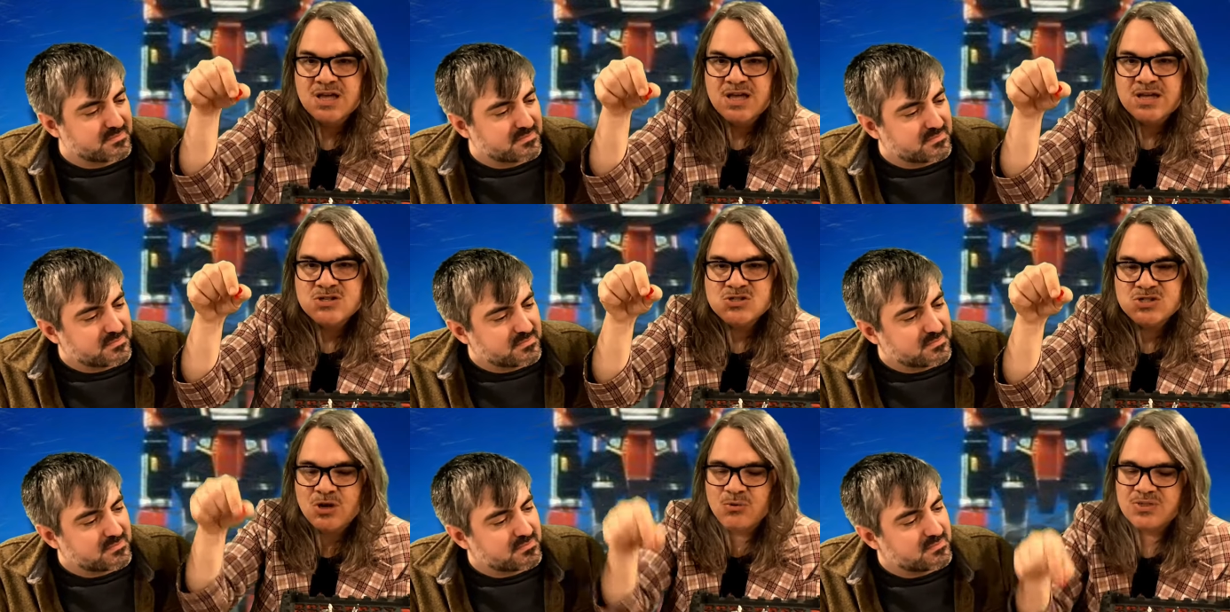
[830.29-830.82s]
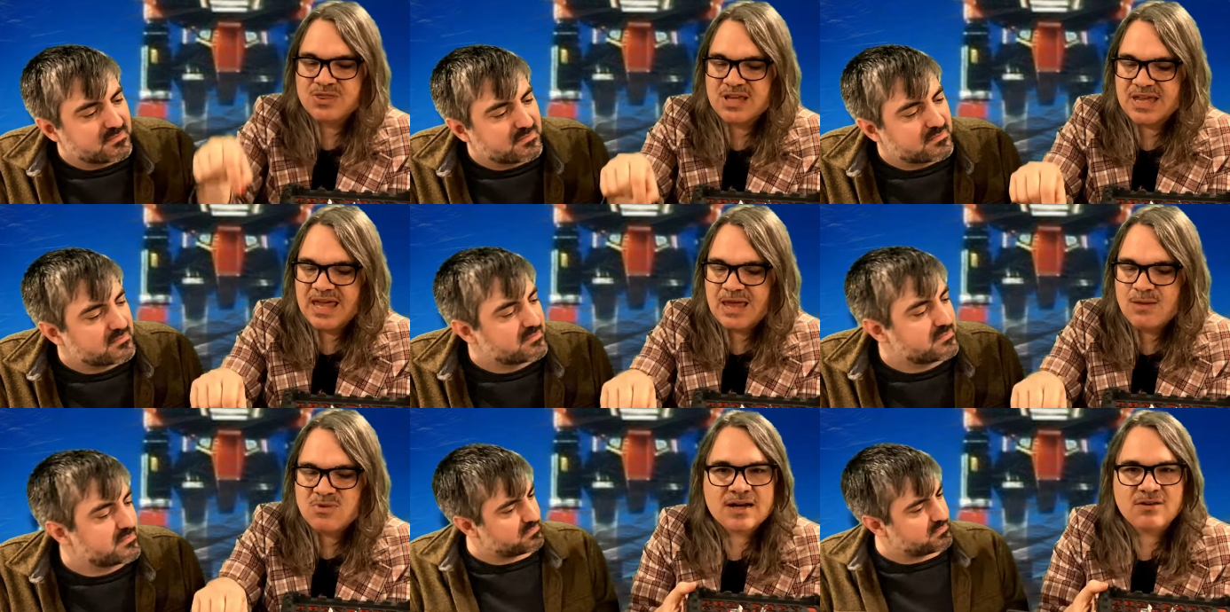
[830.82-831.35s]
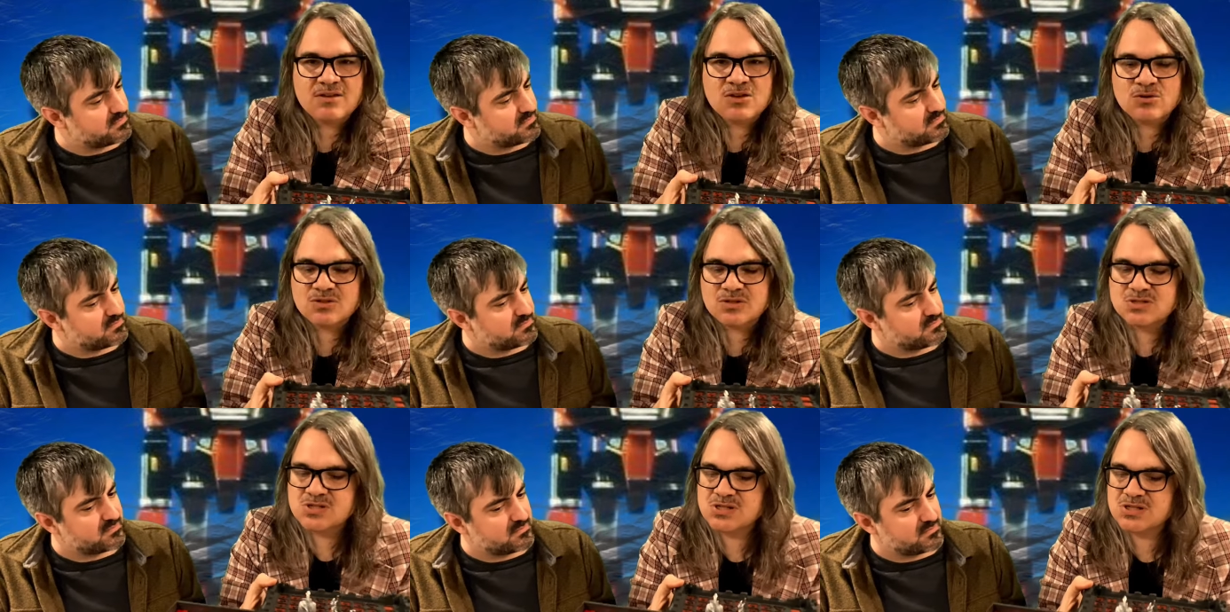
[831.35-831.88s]
Speaker 1: So the game is you're
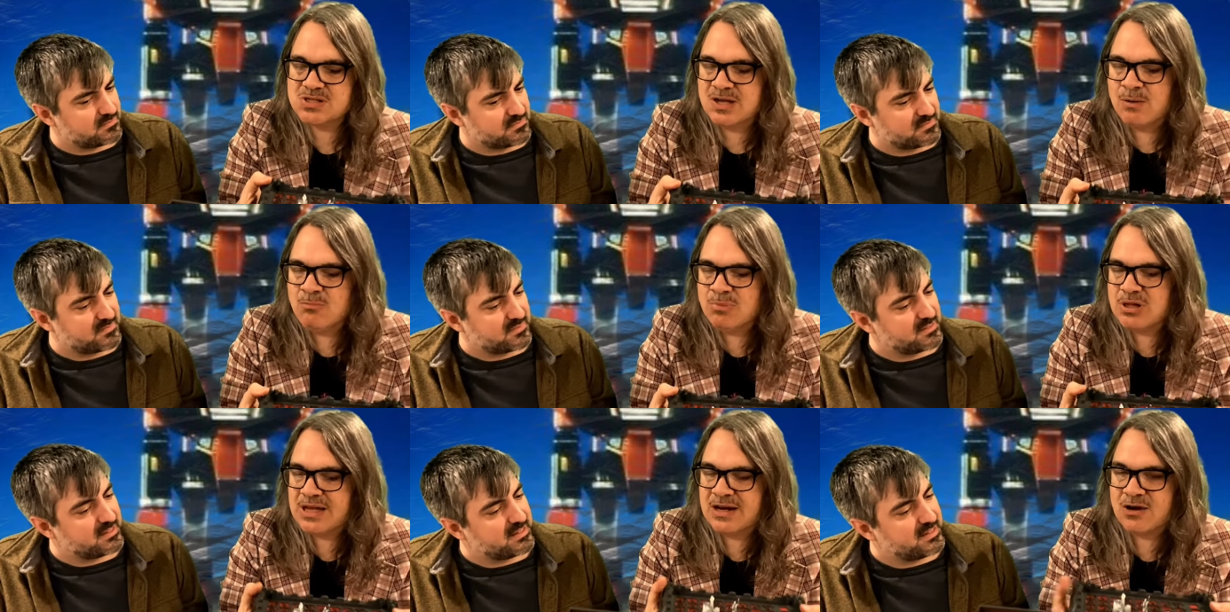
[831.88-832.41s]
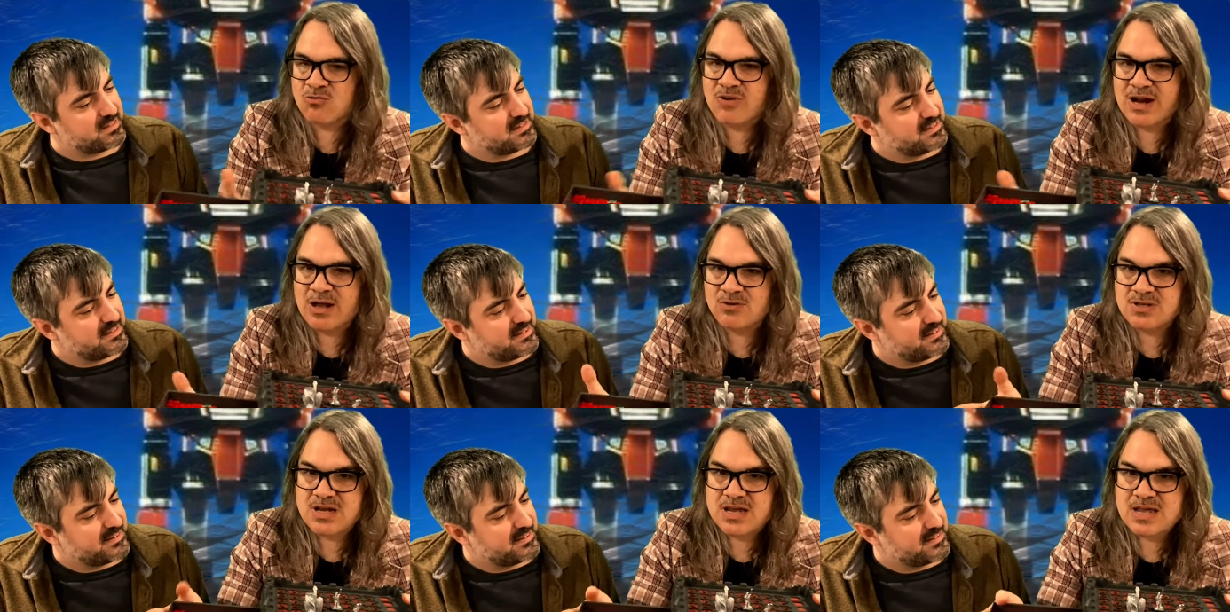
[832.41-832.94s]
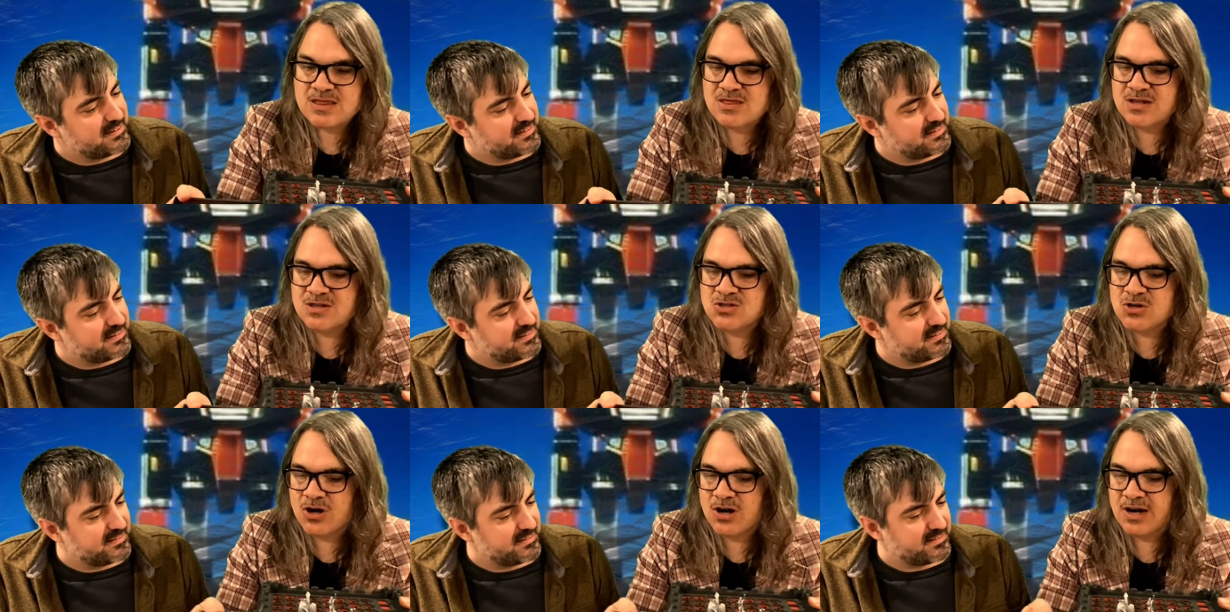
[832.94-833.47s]
stumbling around in the
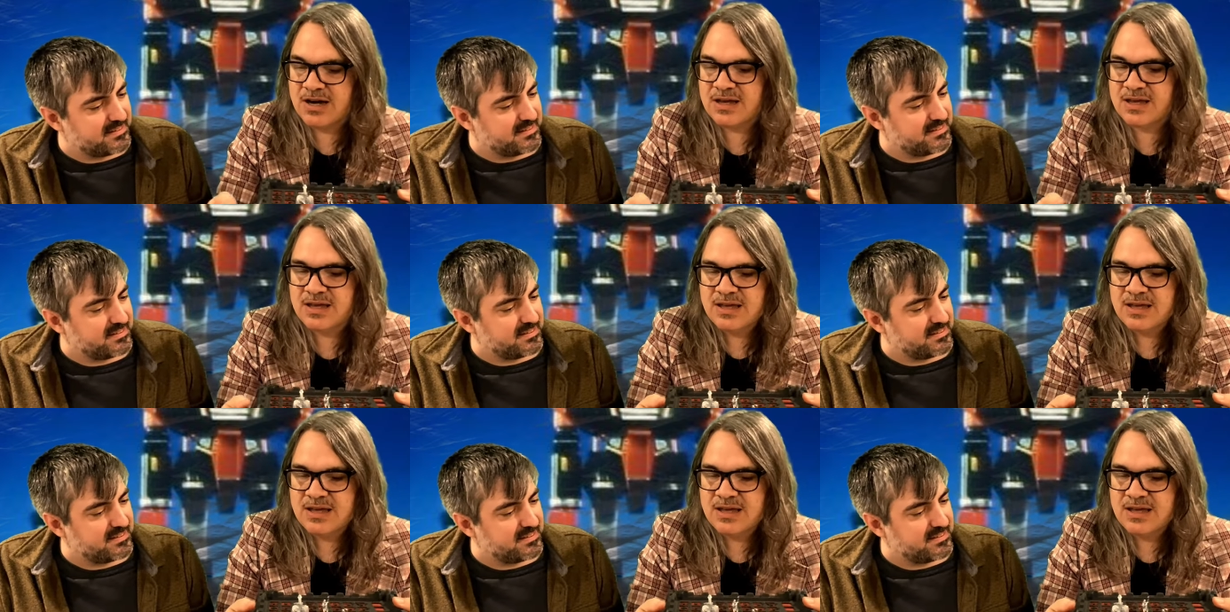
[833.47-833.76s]
dark,